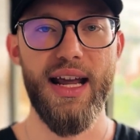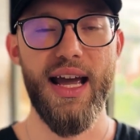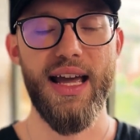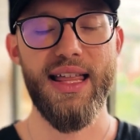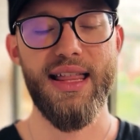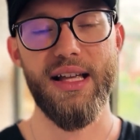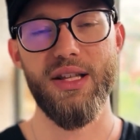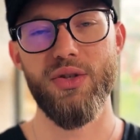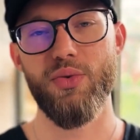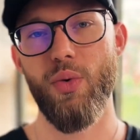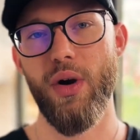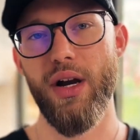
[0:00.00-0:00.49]
And
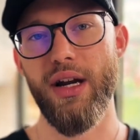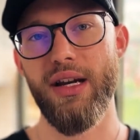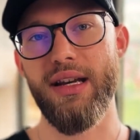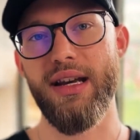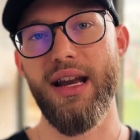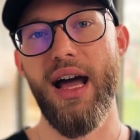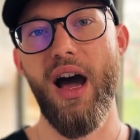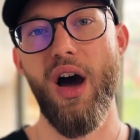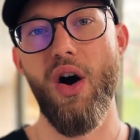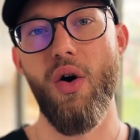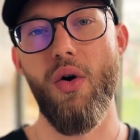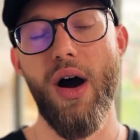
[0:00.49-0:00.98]
that's why
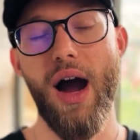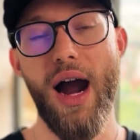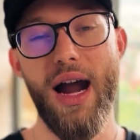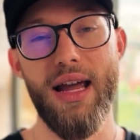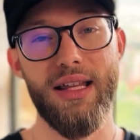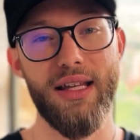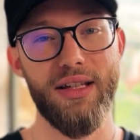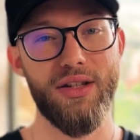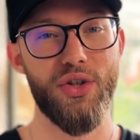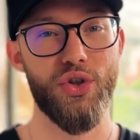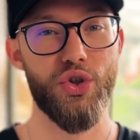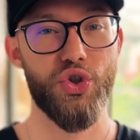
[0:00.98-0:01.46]
now I
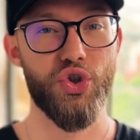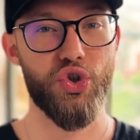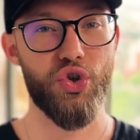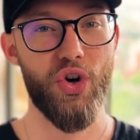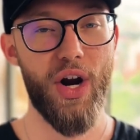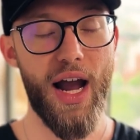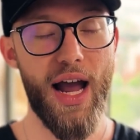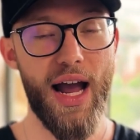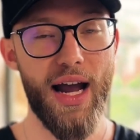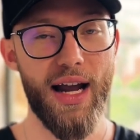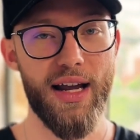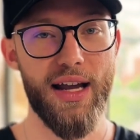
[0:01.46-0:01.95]
like to
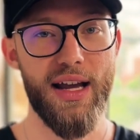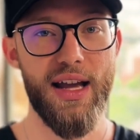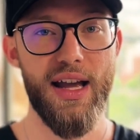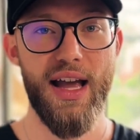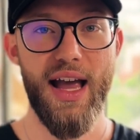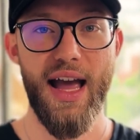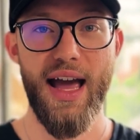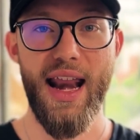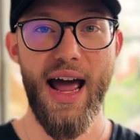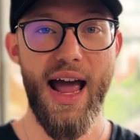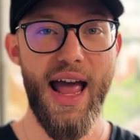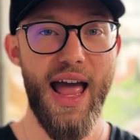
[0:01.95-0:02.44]
track,
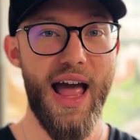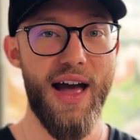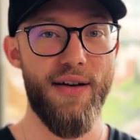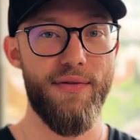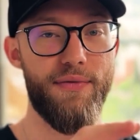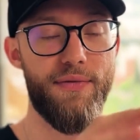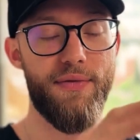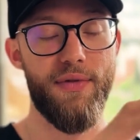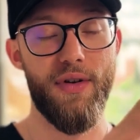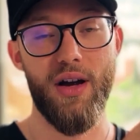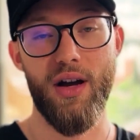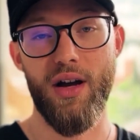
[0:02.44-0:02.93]
and I have
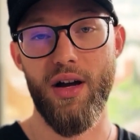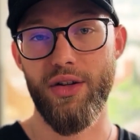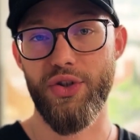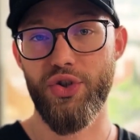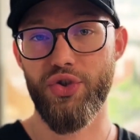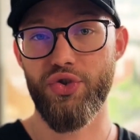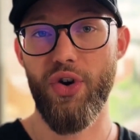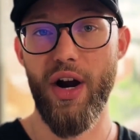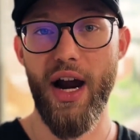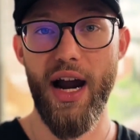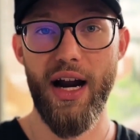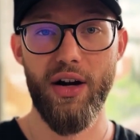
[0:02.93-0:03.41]
a
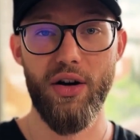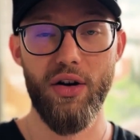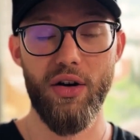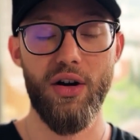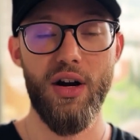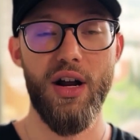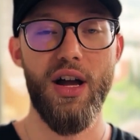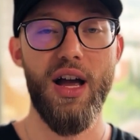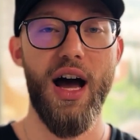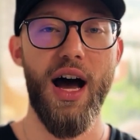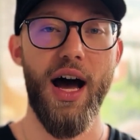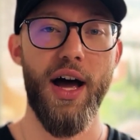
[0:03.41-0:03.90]

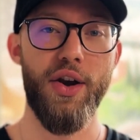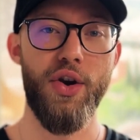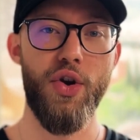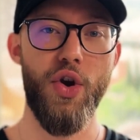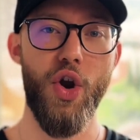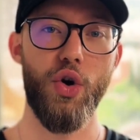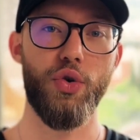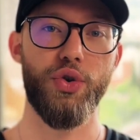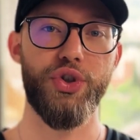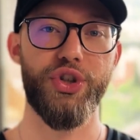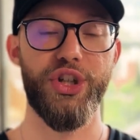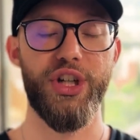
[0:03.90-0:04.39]
tracker on
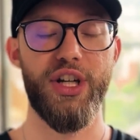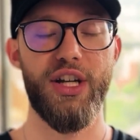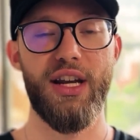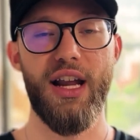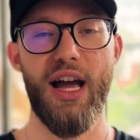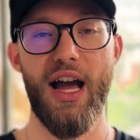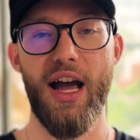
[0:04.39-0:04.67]
Notion.